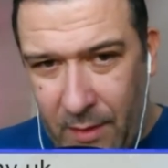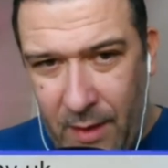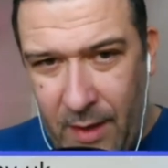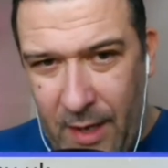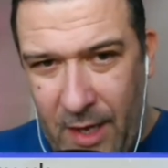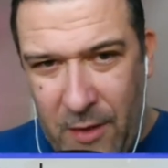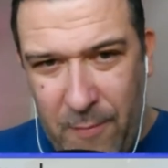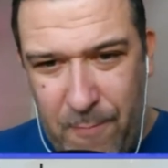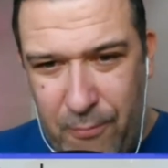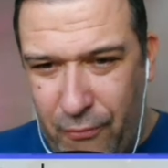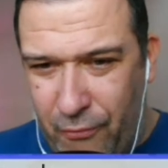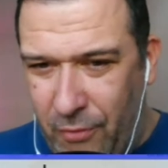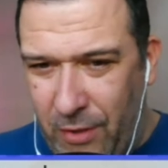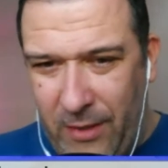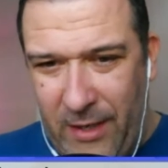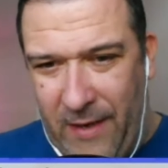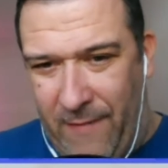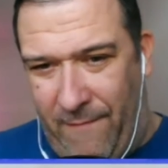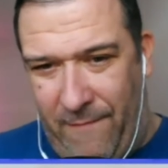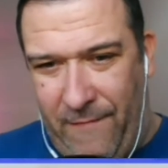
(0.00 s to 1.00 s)
It's
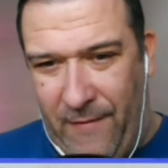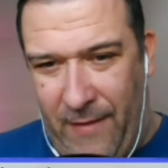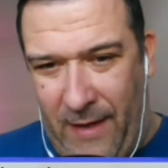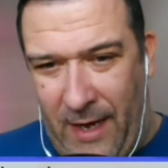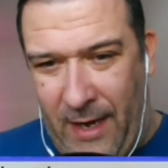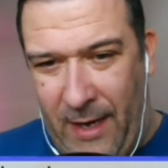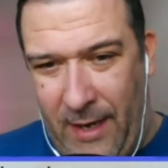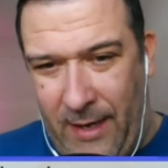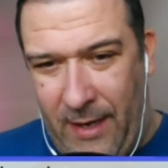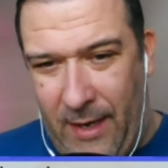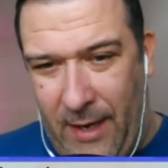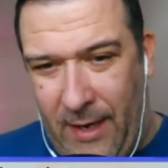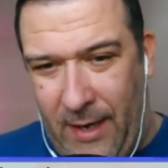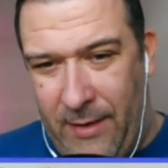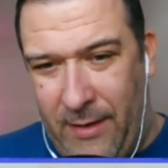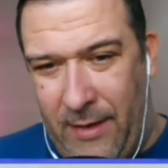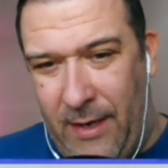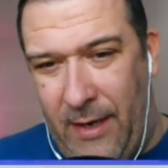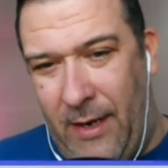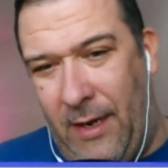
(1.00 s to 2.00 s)
brilliant for that.
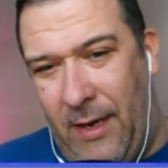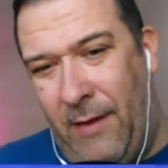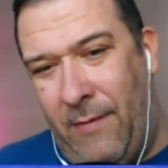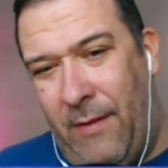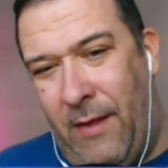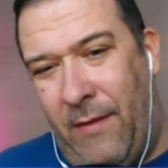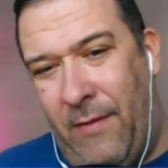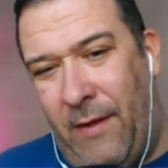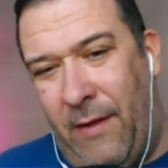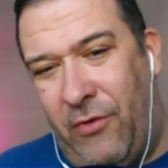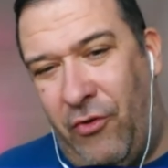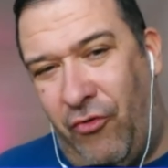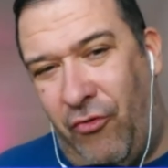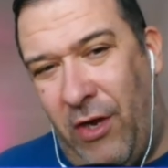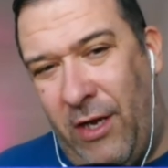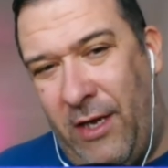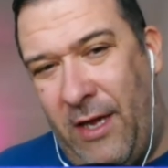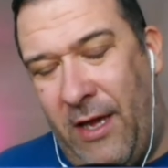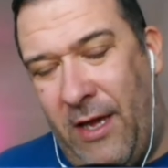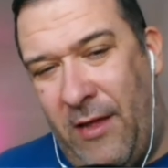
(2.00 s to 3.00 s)
And the
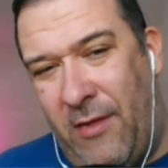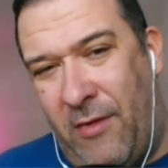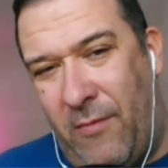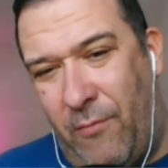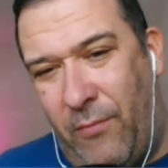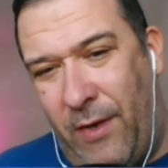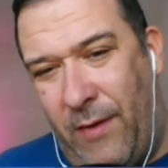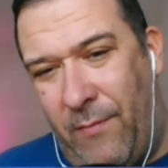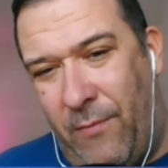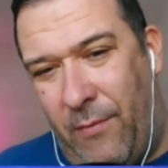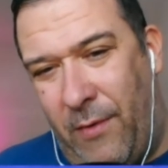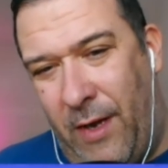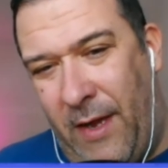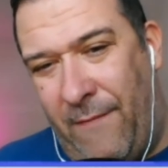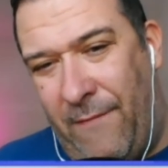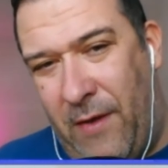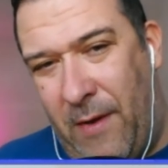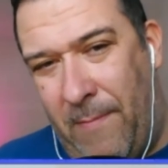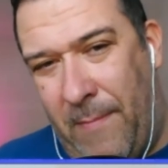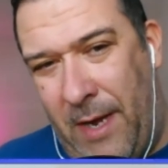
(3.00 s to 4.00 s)
trick is,
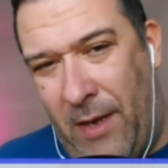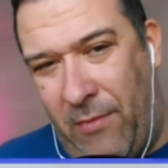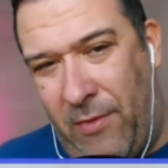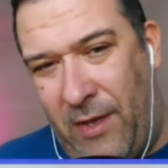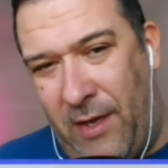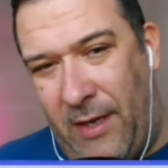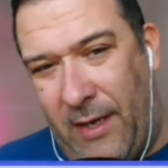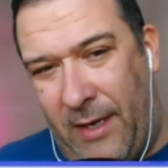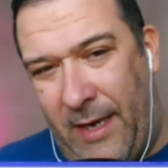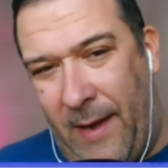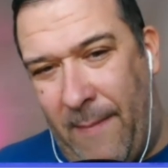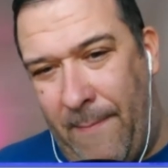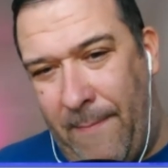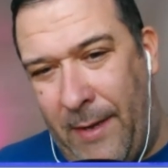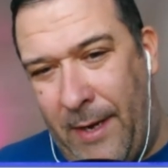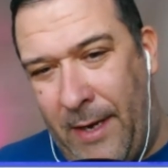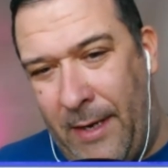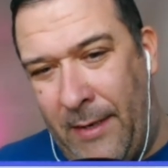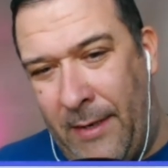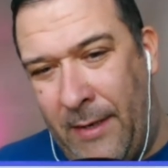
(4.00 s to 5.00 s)
if you're mounting a
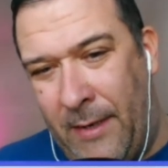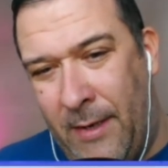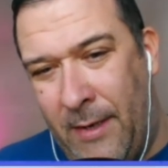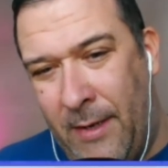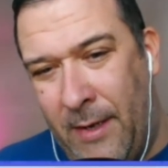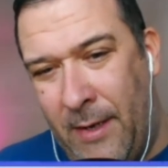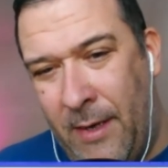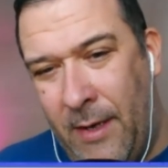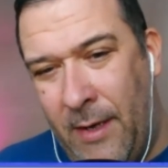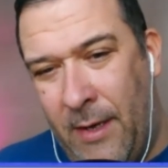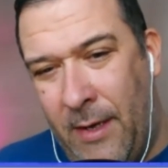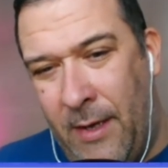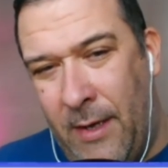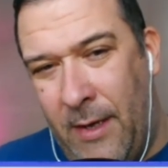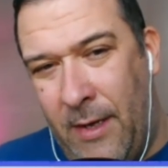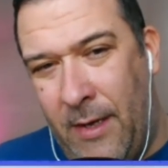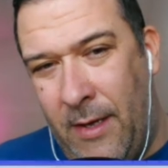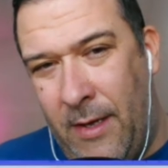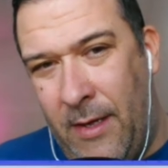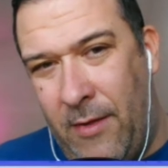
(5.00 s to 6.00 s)
campaign,
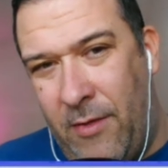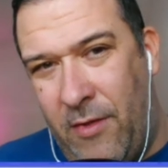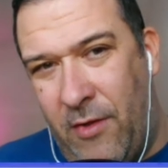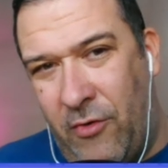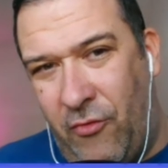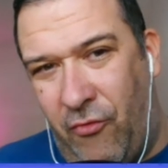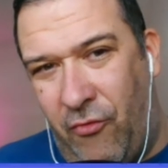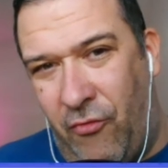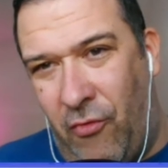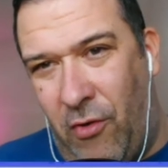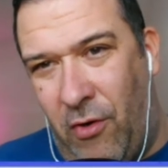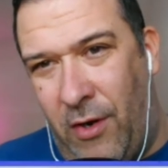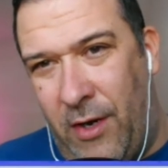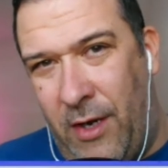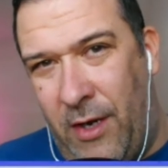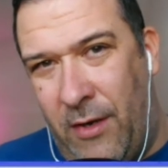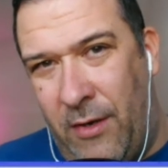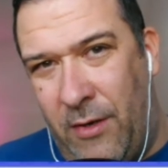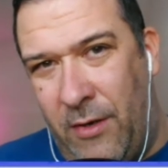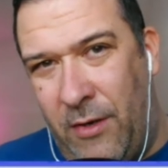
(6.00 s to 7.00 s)
is to try
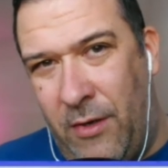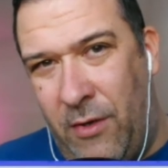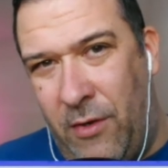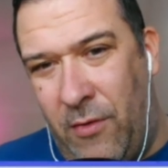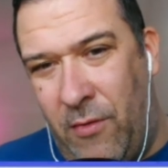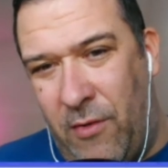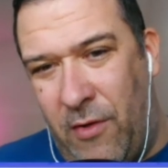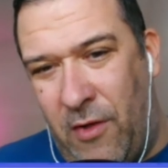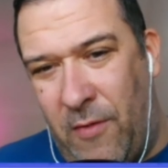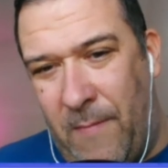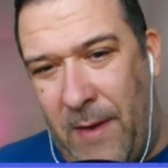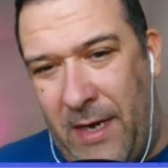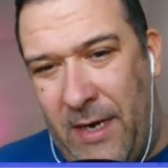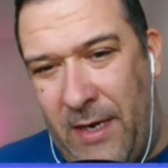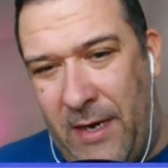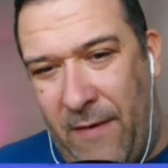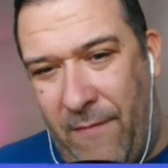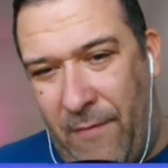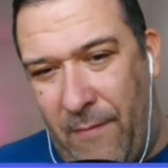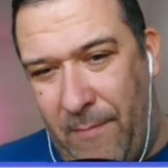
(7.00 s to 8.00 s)
and use as many
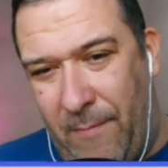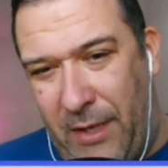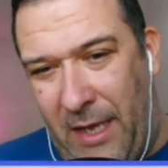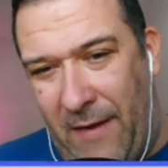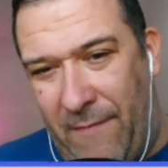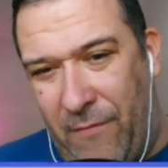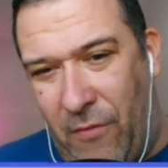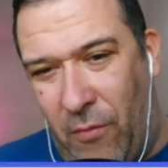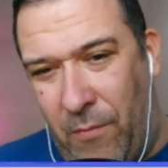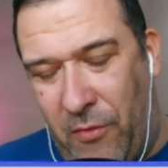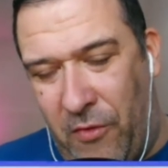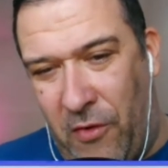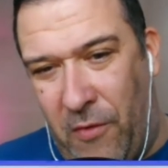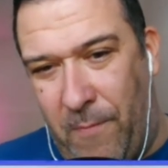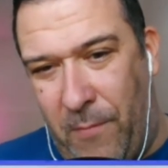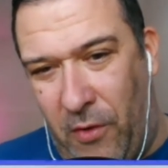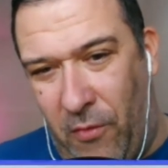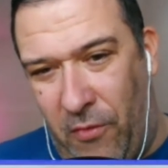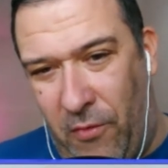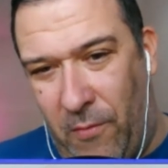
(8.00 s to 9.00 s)
different platforms as
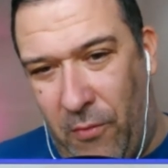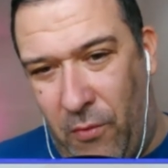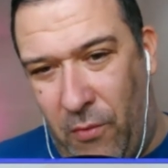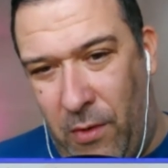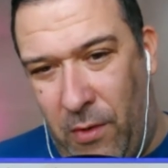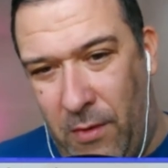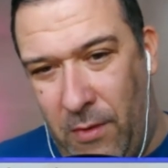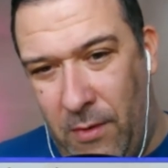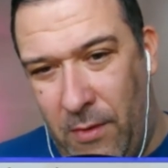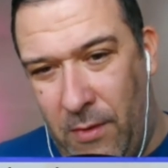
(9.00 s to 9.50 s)
possible.